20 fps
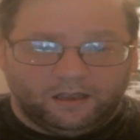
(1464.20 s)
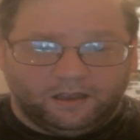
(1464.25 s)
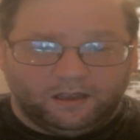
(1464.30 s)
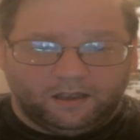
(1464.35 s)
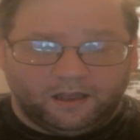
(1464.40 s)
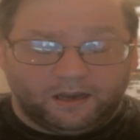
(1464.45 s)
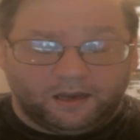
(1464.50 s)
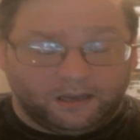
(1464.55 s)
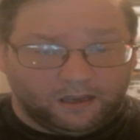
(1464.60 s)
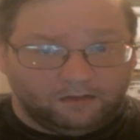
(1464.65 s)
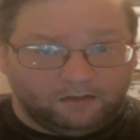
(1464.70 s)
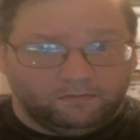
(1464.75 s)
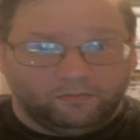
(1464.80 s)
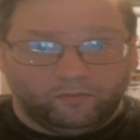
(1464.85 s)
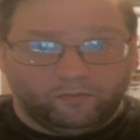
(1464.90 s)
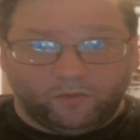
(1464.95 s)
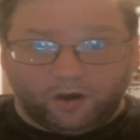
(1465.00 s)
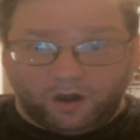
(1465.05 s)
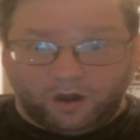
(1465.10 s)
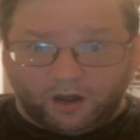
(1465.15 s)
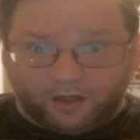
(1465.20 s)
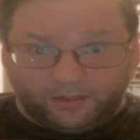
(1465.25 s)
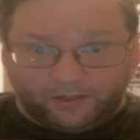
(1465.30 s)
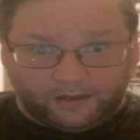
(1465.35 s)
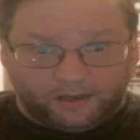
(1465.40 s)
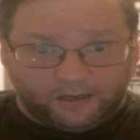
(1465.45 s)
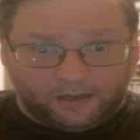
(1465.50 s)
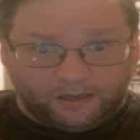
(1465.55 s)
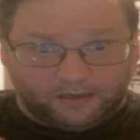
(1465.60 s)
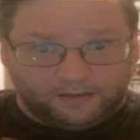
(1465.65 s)
And again,
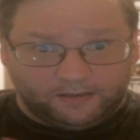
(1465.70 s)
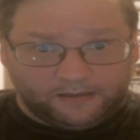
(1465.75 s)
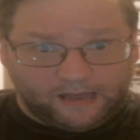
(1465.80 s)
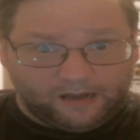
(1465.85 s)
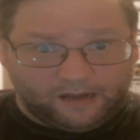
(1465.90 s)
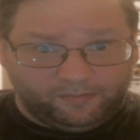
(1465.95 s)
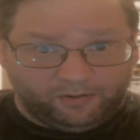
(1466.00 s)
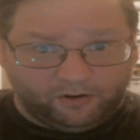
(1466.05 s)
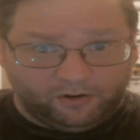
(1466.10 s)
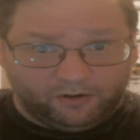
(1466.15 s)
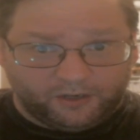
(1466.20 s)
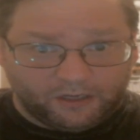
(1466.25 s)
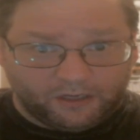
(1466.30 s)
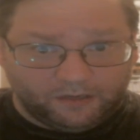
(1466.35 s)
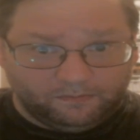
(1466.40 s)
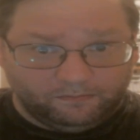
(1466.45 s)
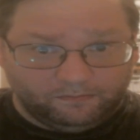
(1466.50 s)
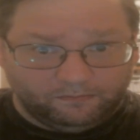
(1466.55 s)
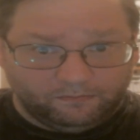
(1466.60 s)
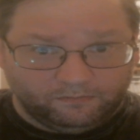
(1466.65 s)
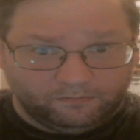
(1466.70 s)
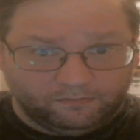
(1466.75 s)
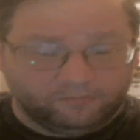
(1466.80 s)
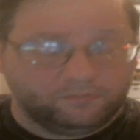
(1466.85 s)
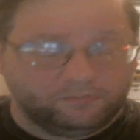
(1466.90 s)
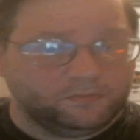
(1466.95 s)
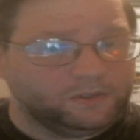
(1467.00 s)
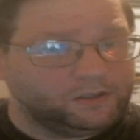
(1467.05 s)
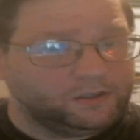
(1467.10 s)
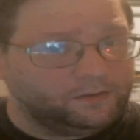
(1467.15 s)
nothing against that person.
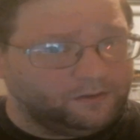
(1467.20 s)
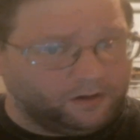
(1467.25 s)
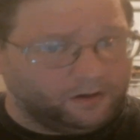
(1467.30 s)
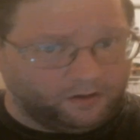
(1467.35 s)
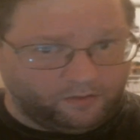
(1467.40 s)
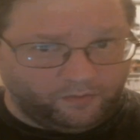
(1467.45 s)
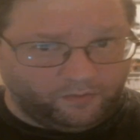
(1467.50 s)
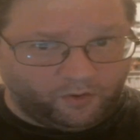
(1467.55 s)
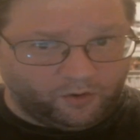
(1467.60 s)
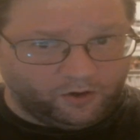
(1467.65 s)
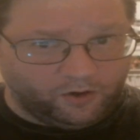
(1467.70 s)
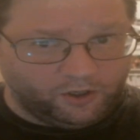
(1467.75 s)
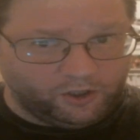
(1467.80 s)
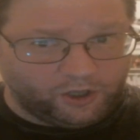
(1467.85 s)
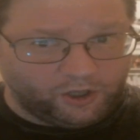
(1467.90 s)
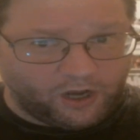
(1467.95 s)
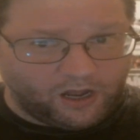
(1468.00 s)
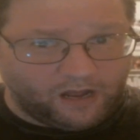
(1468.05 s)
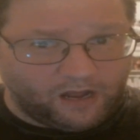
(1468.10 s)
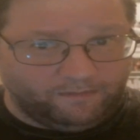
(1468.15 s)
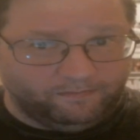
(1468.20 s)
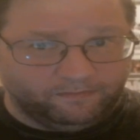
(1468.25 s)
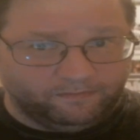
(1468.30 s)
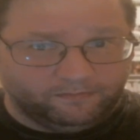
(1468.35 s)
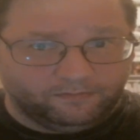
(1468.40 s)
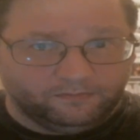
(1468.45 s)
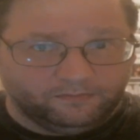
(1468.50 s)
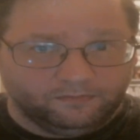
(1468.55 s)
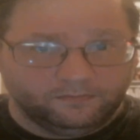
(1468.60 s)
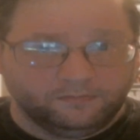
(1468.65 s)
It's a very important job.
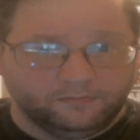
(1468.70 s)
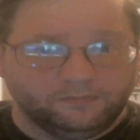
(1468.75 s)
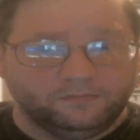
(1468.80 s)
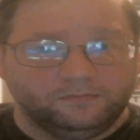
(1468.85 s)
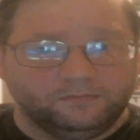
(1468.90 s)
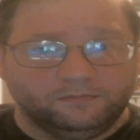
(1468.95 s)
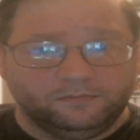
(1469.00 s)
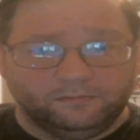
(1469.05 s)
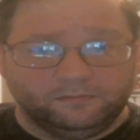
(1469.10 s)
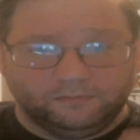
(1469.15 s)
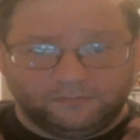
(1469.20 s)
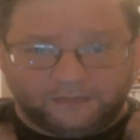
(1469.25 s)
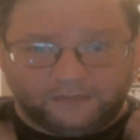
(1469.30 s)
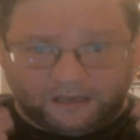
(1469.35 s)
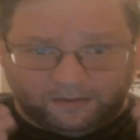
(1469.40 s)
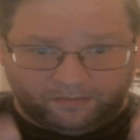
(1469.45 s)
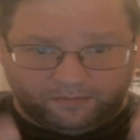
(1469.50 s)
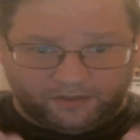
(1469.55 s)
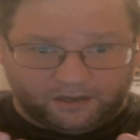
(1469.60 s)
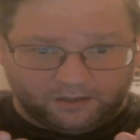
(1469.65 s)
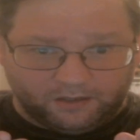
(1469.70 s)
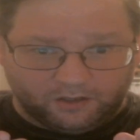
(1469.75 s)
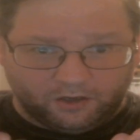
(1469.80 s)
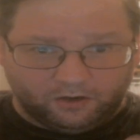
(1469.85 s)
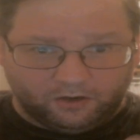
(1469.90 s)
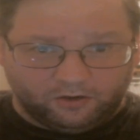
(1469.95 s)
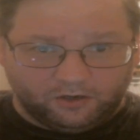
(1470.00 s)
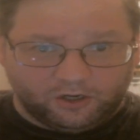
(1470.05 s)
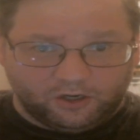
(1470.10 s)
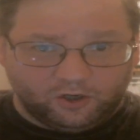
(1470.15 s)
Keep things
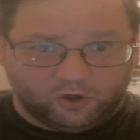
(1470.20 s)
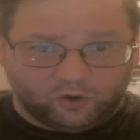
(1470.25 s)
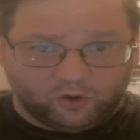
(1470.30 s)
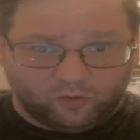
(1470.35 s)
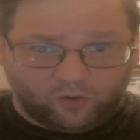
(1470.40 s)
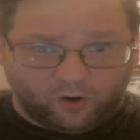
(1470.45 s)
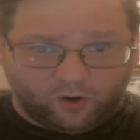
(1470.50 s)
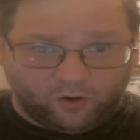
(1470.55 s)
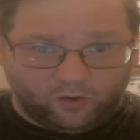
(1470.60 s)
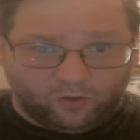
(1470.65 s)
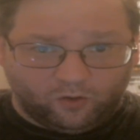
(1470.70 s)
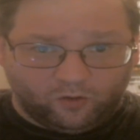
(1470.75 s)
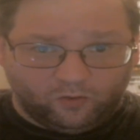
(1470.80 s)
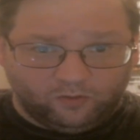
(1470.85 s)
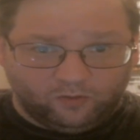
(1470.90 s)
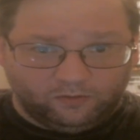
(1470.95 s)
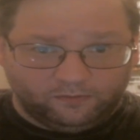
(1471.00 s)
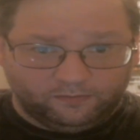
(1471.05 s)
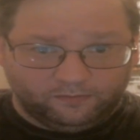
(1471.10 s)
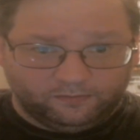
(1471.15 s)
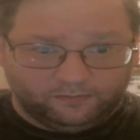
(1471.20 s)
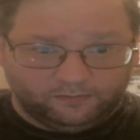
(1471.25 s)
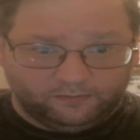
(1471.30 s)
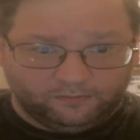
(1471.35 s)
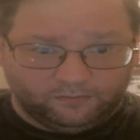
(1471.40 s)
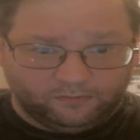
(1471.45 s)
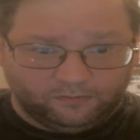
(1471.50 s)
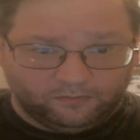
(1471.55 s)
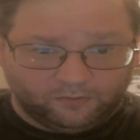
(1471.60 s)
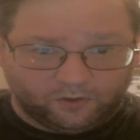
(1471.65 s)
under control.
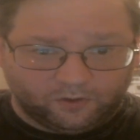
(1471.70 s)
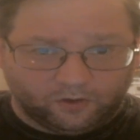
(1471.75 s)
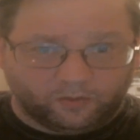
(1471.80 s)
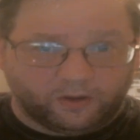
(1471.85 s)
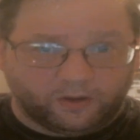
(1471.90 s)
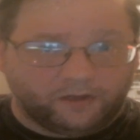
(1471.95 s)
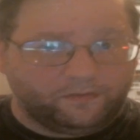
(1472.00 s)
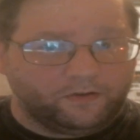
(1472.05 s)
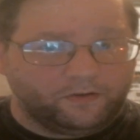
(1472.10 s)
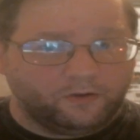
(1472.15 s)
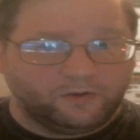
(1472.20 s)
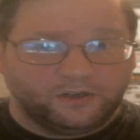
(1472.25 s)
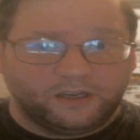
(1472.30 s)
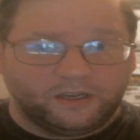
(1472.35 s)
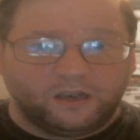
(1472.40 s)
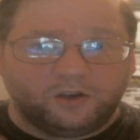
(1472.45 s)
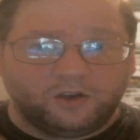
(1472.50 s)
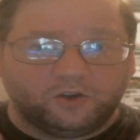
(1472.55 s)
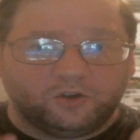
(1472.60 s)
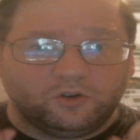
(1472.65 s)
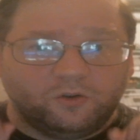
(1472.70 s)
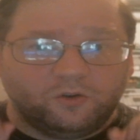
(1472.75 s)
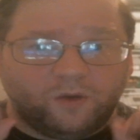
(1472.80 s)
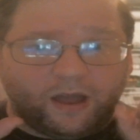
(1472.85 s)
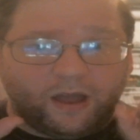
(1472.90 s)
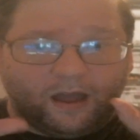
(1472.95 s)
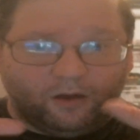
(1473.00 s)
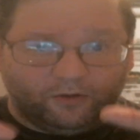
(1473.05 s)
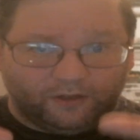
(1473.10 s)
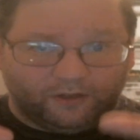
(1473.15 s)
Don't let folks get too
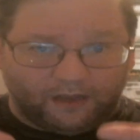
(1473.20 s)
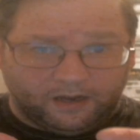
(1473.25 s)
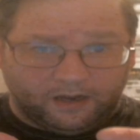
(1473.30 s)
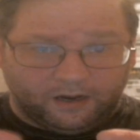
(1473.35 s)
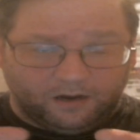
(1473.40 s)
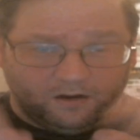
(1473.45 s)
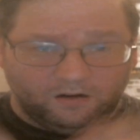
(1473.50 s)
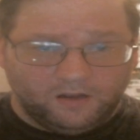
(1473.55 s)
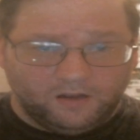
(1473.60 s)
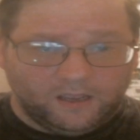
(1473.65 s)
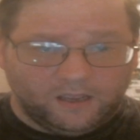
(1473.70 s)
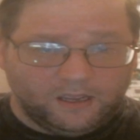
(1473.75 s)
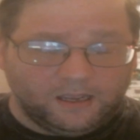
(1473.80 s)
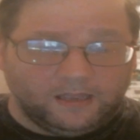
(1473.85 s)
out there.